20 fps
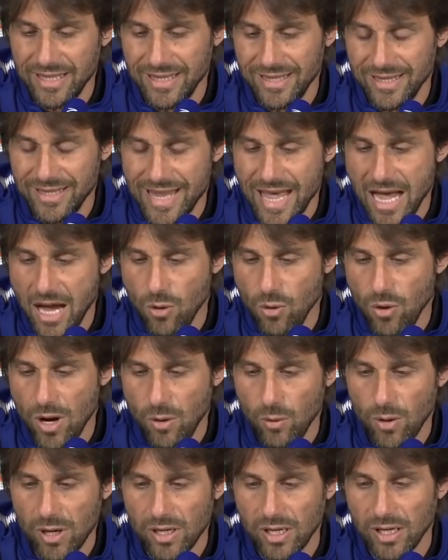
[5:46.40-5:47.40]
now
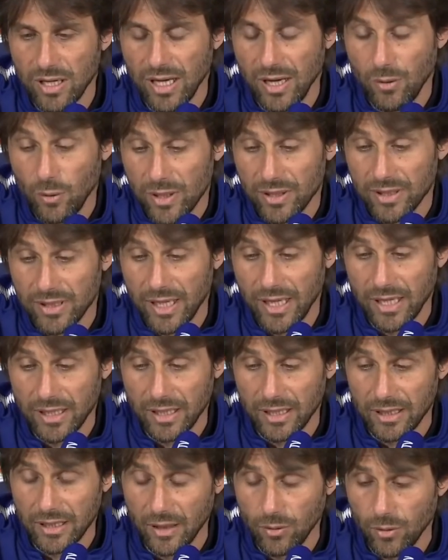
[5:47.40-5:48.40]
our
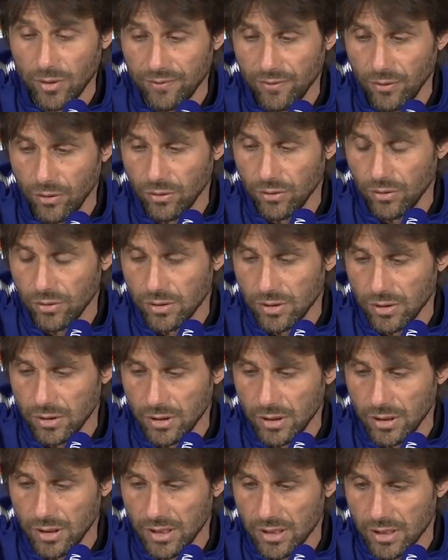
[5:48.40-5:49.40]
target, our focus
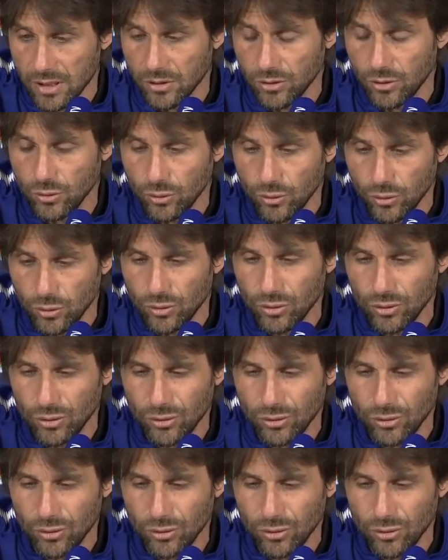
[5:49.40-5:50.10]
is on to